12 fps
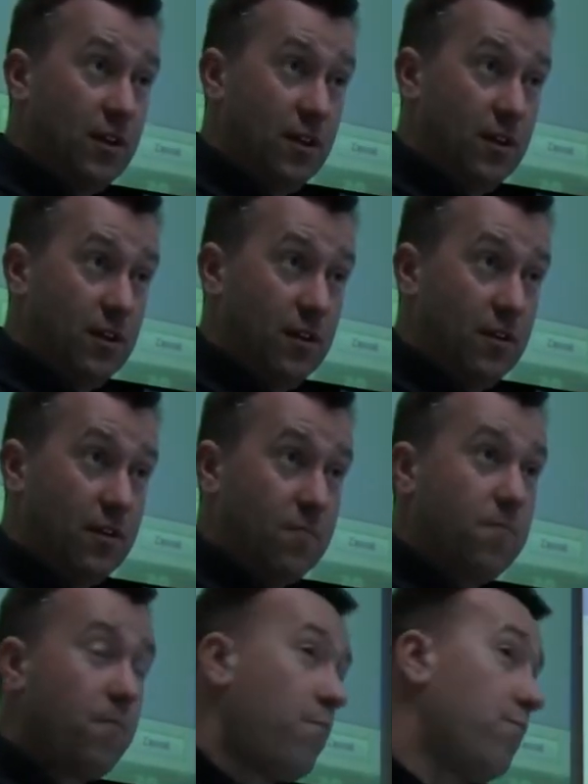Yeah, but
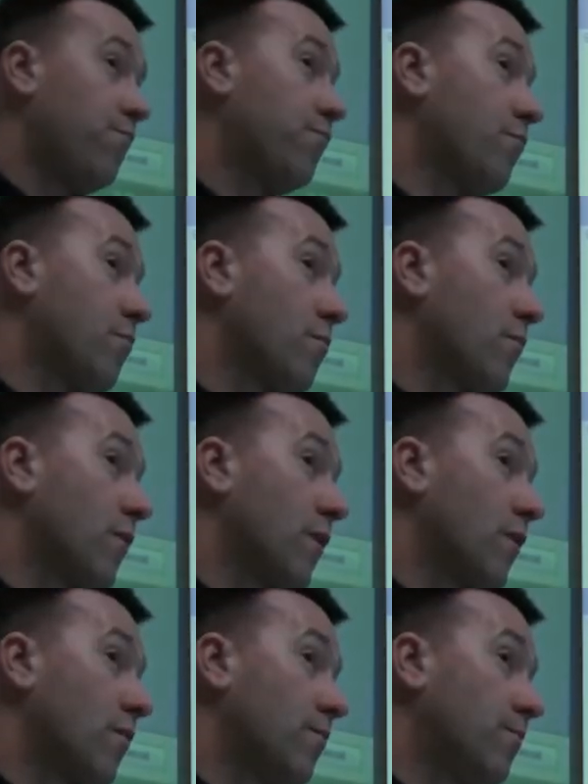now who is
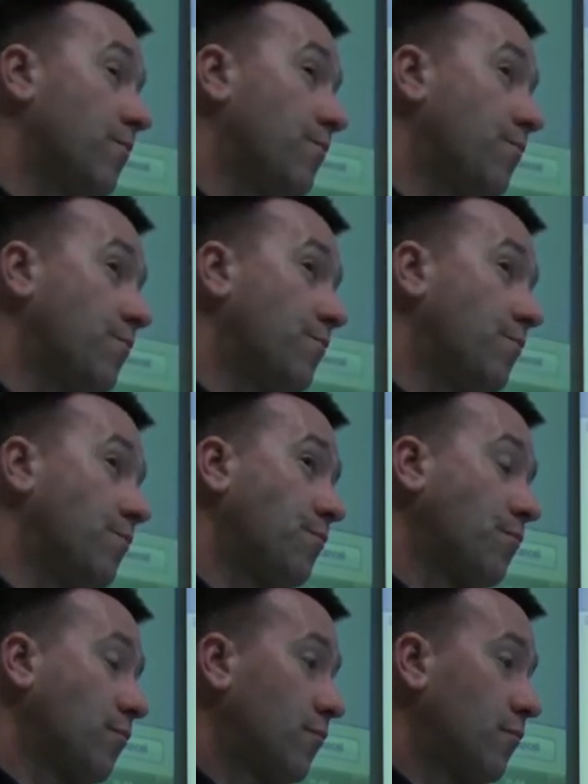assigning the value now
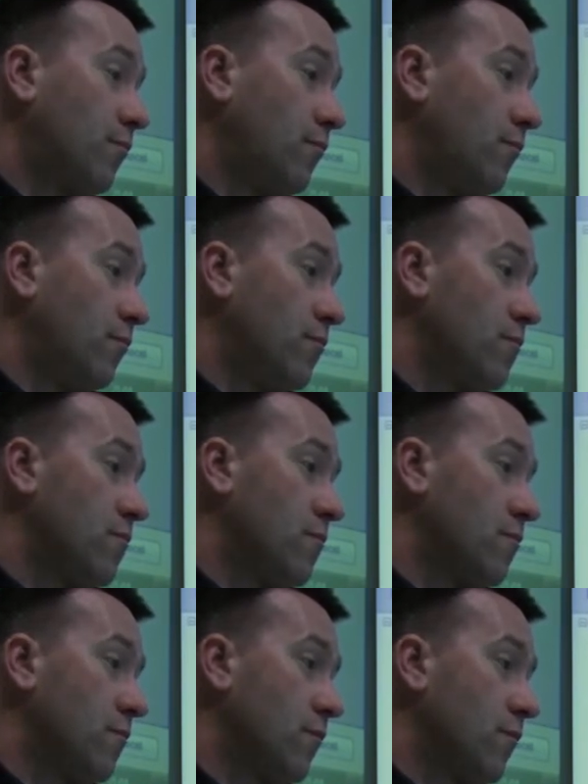according to your
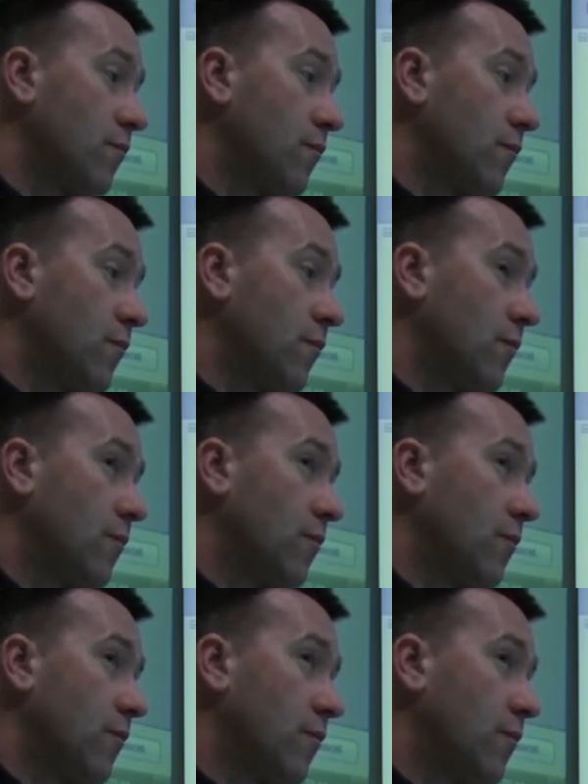demonstration here? The
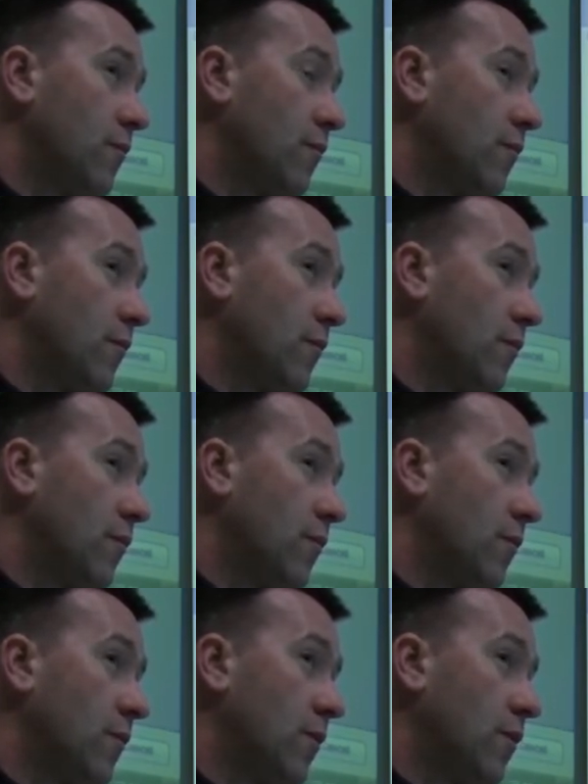assessor,
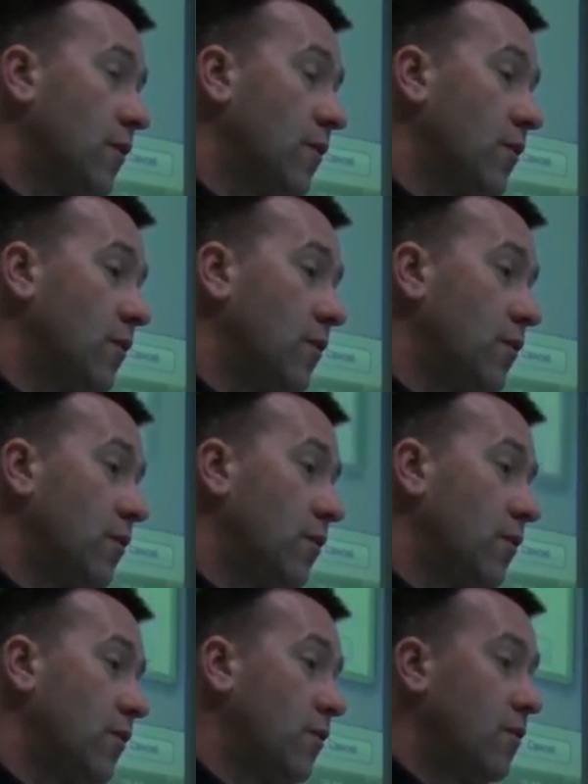he is the one
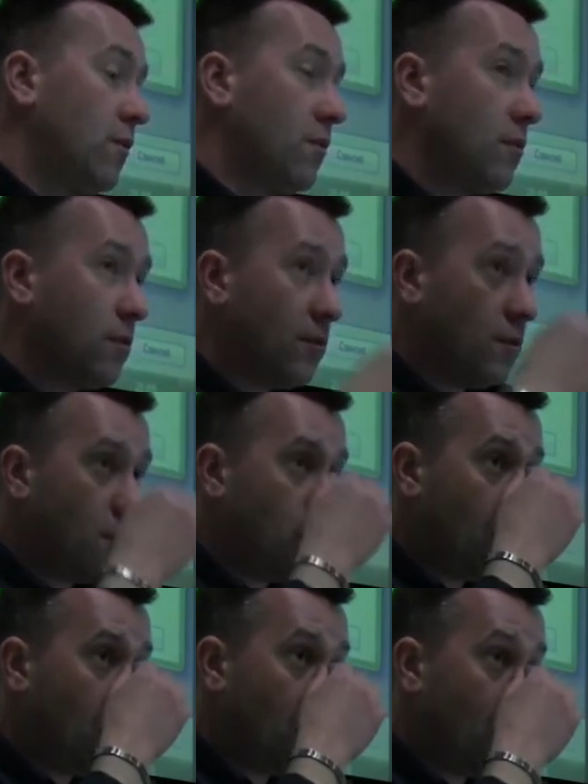who is giving the
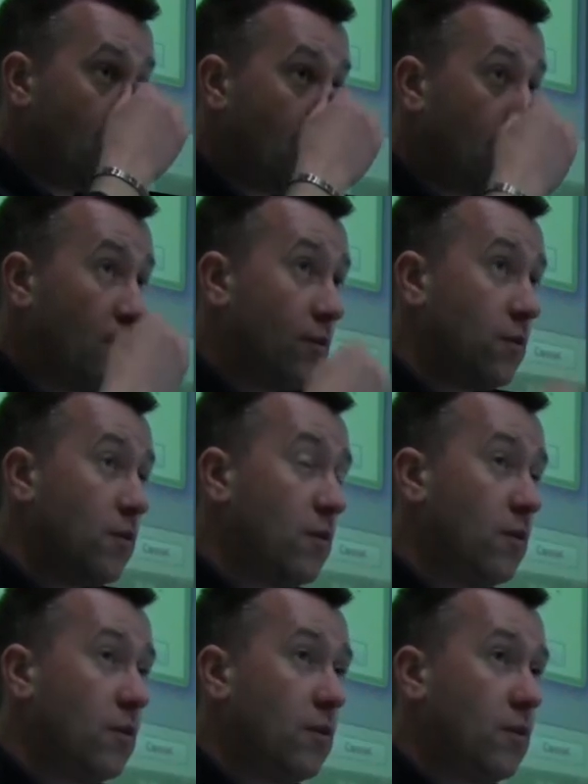value or assuming
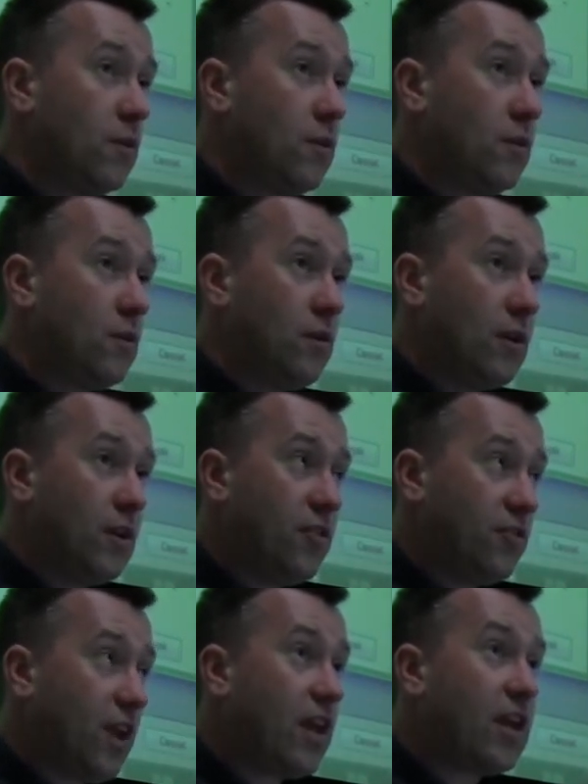values for the assets. He
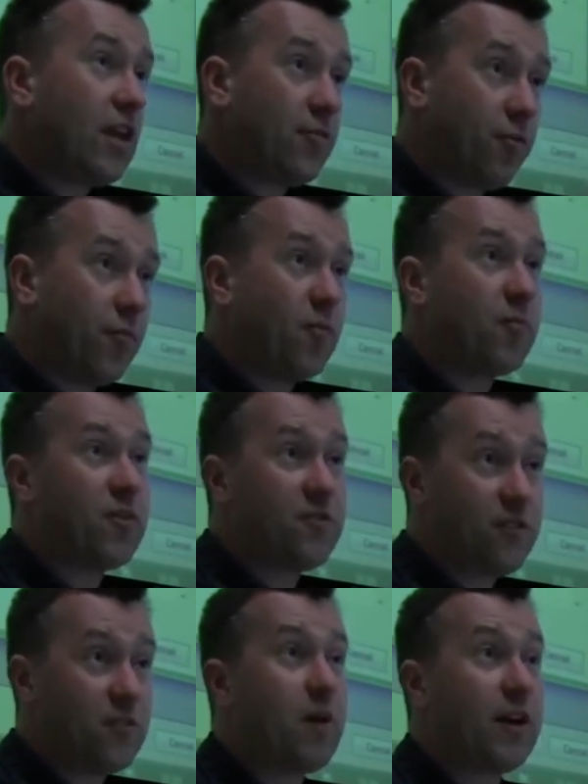is taking it from the
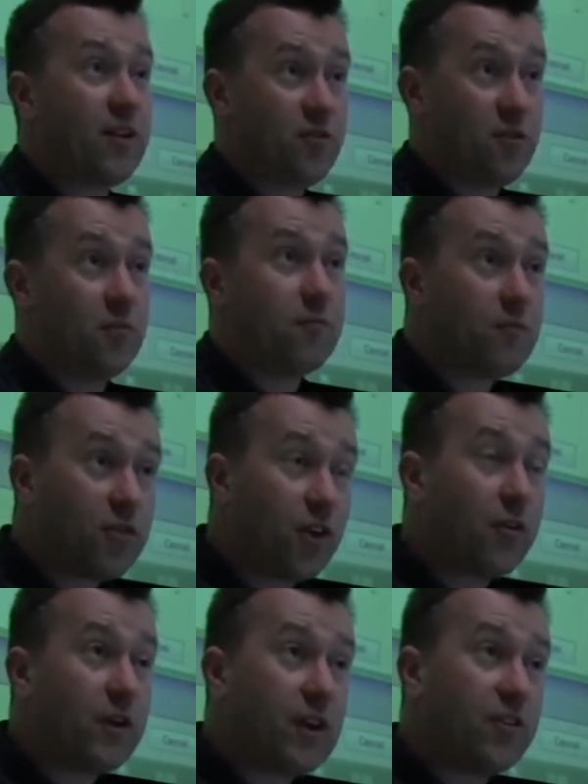business manager.
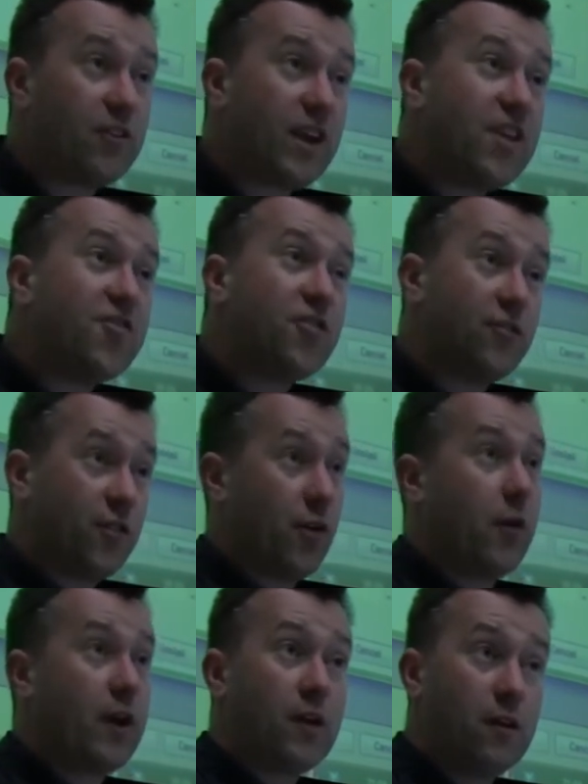So he is
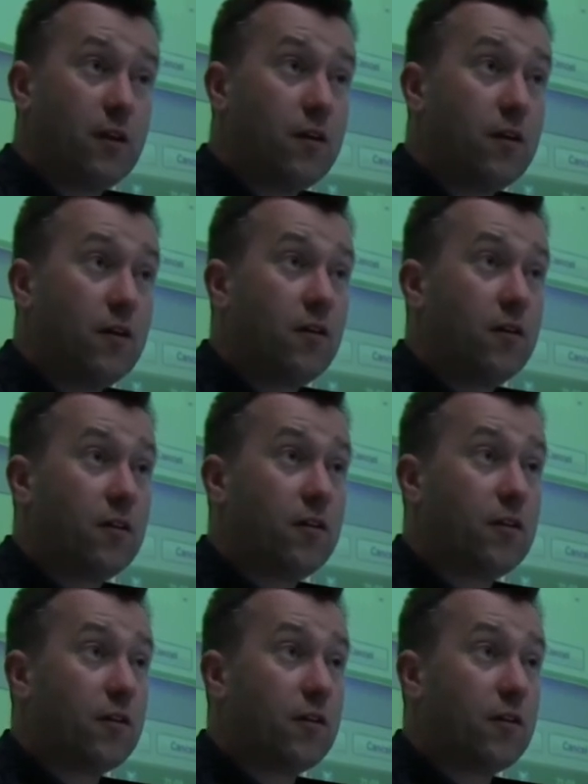interviewing yeah.